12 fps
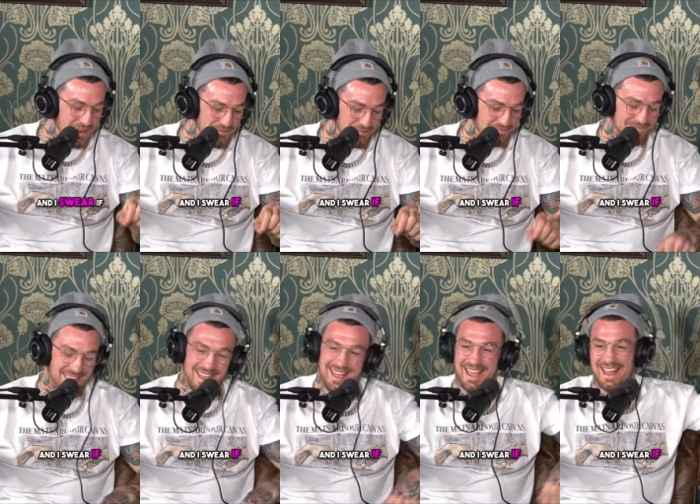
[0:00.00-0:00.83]
I.
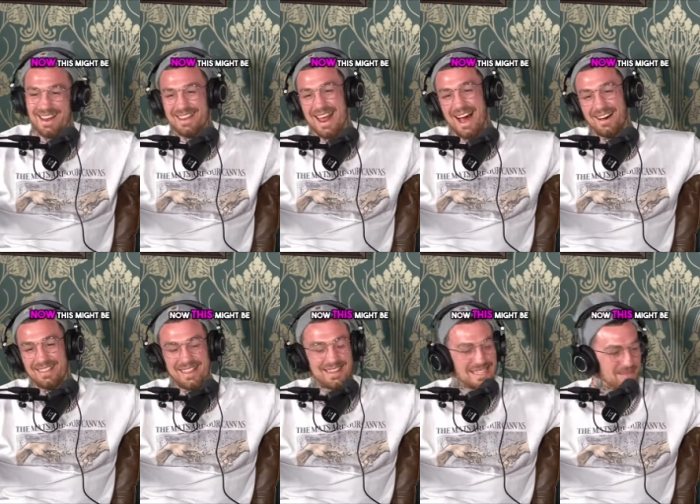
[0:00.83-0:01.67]
now
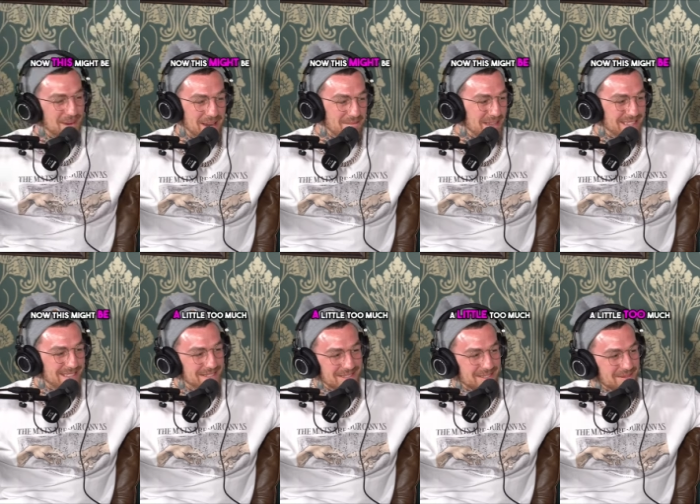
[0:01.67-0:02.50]
this might be a
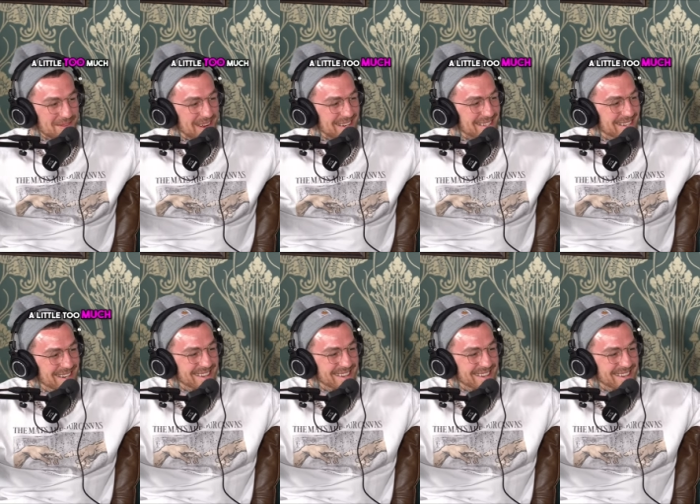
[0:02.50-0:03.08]
little too much.